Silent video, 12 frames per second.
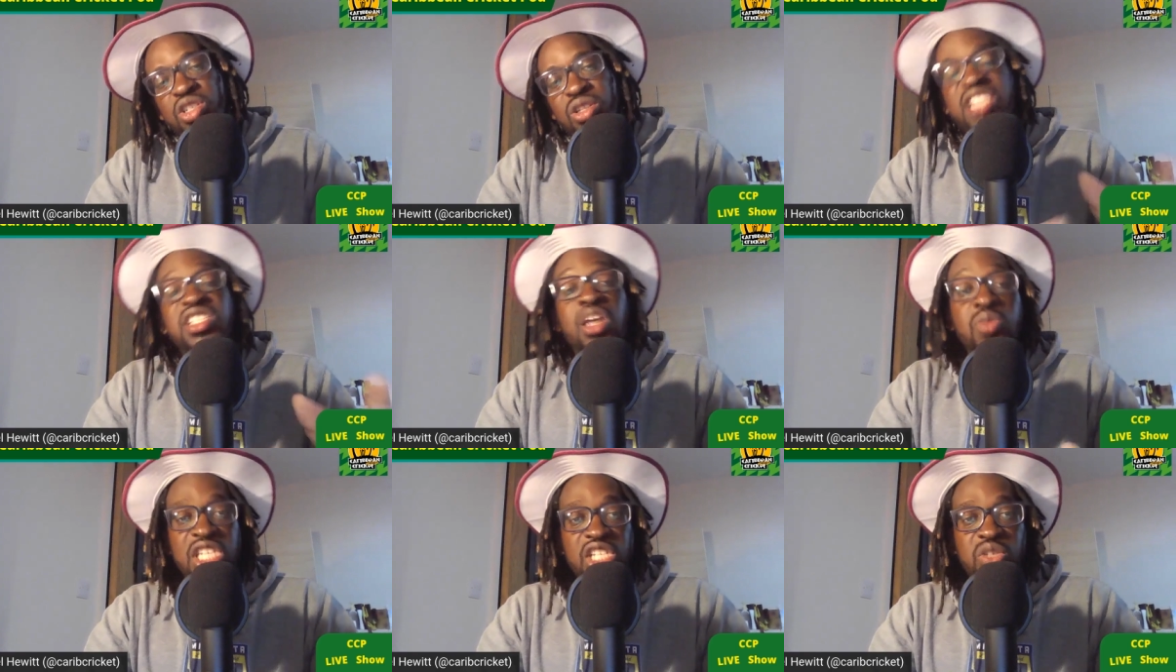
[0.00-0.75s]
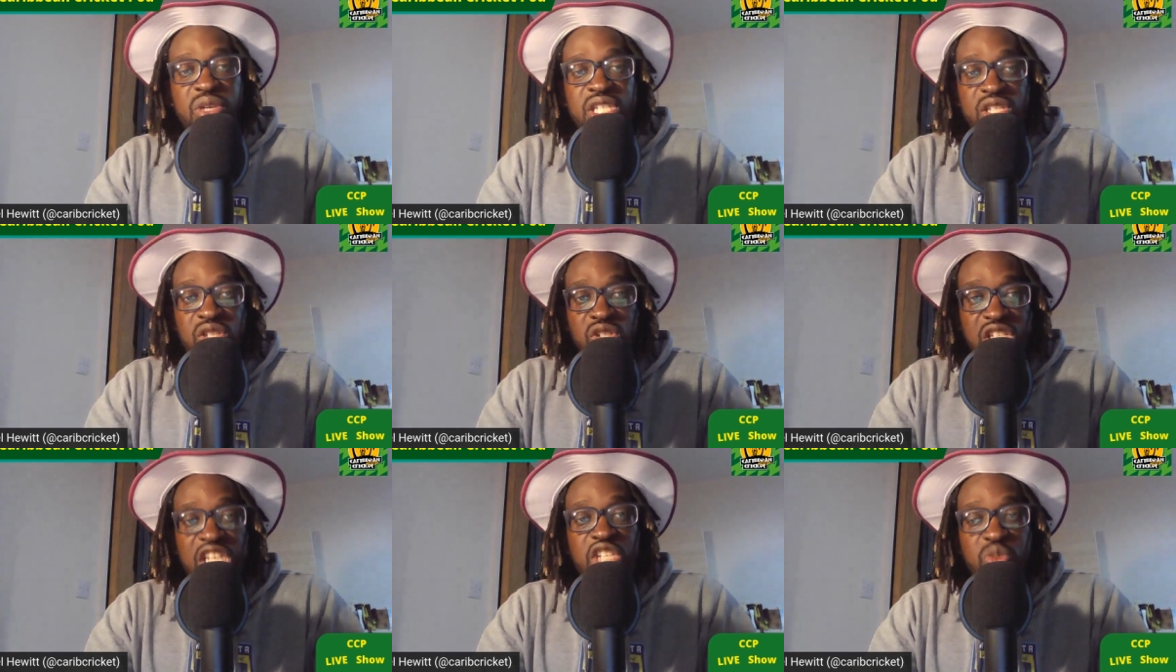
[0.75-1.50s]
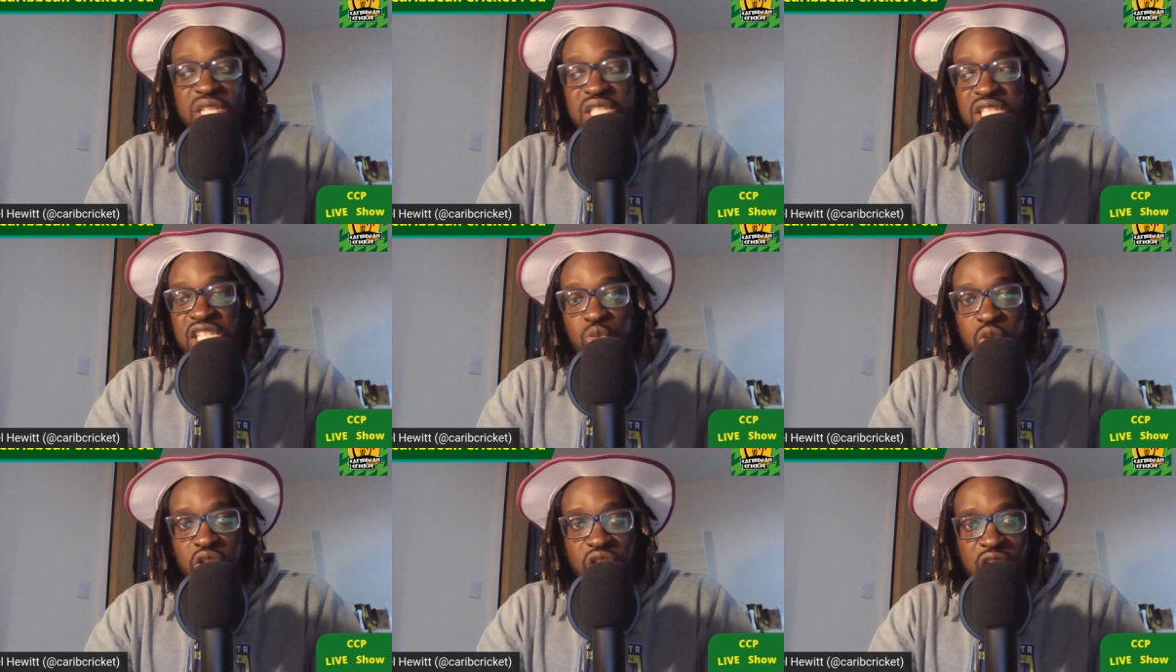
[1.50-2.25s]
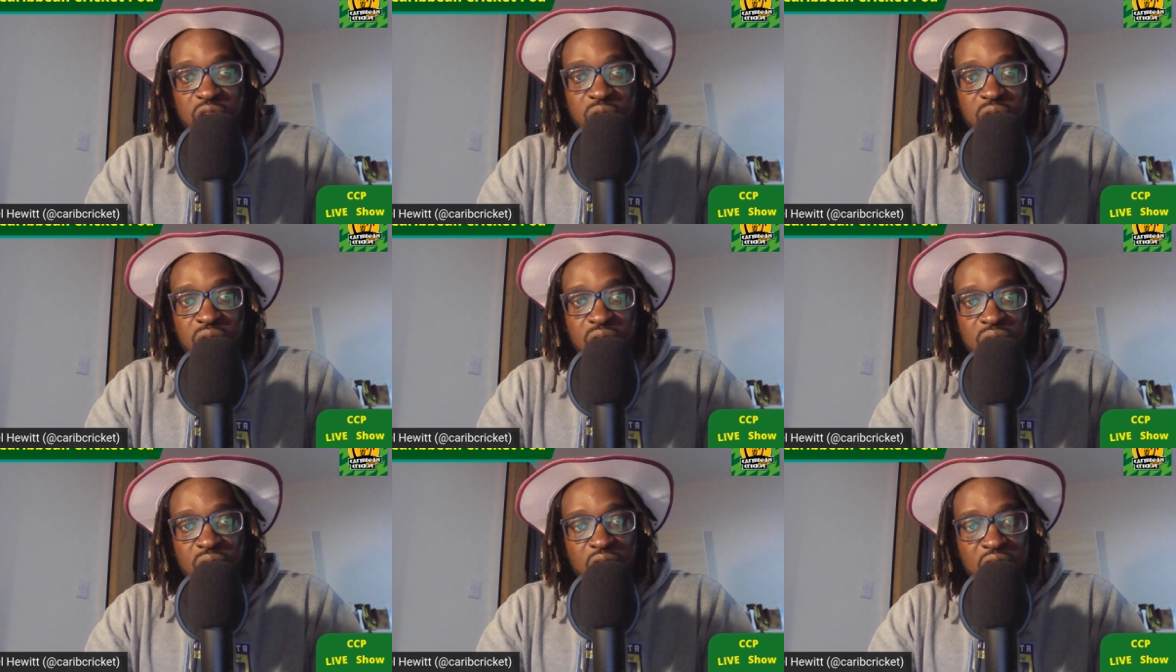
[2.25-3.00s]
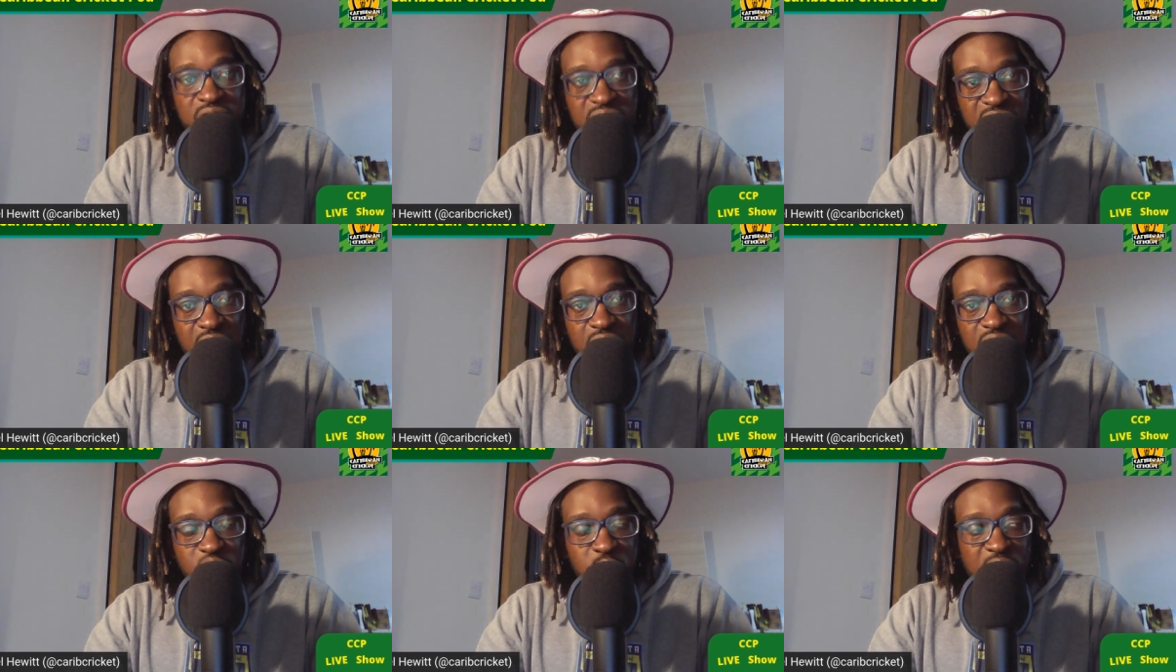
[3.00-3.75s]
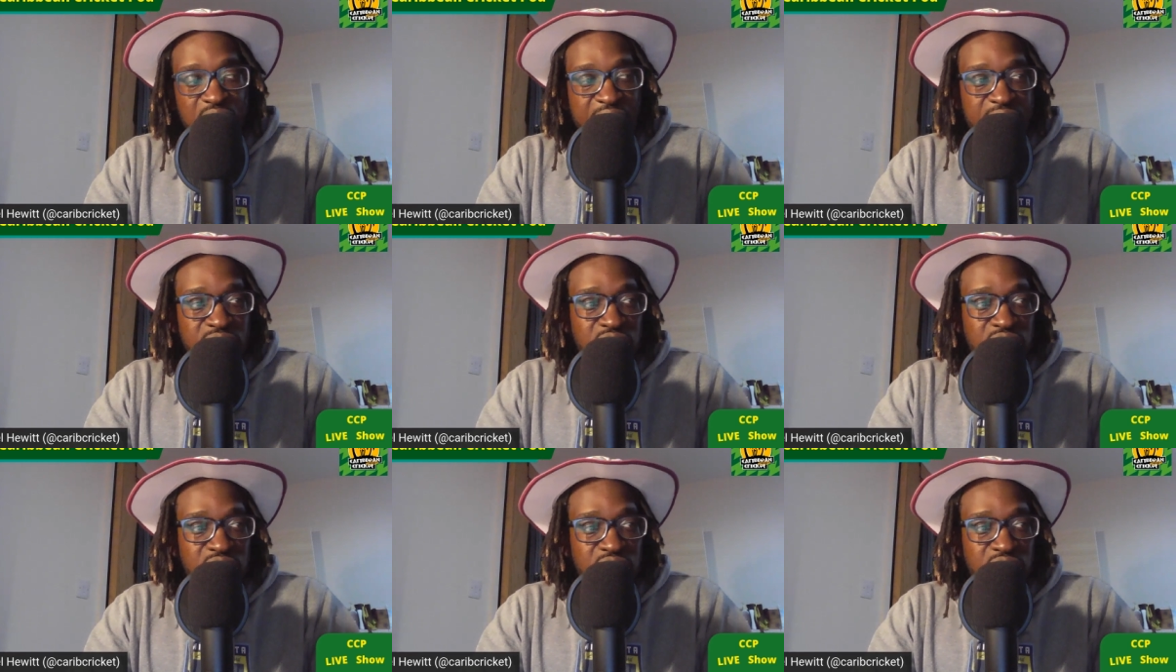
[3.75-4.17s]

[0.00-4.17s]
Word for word: let's start with T20s because T20s is what's going to uh, start this weekend.